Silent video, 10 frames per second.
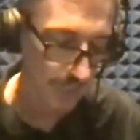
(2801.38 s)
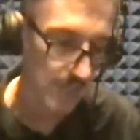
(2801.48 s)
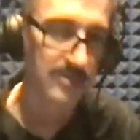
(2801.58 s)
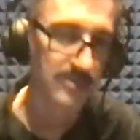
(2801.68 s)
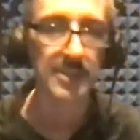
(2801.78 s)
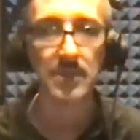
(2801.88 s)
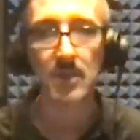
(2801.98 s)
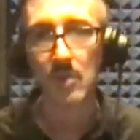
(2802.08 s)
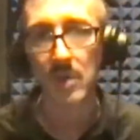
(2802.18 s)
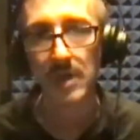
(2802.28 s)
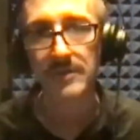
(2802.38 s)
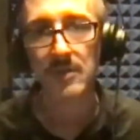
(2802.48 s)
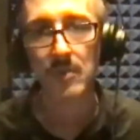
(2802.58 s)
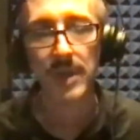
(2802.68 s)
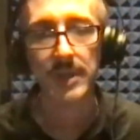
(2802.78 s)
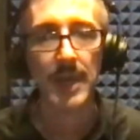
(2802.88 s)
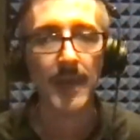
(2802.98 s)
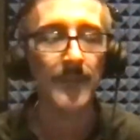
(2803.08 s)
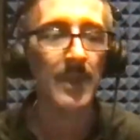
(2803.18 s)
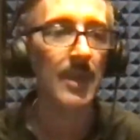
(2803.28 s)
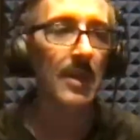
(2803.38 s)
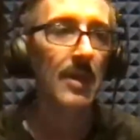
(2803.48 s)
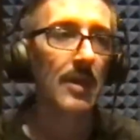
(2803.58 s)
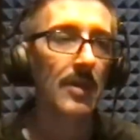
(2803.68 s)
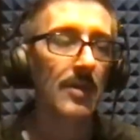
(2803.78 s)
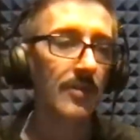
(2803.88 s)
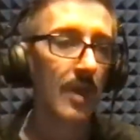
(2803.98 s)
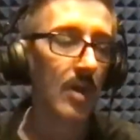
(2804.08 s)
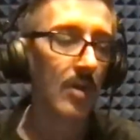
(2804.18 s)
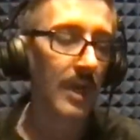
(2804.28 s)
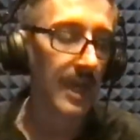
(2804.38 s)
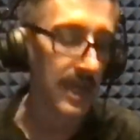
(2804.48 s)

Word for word: how the signal works and whatnot. So,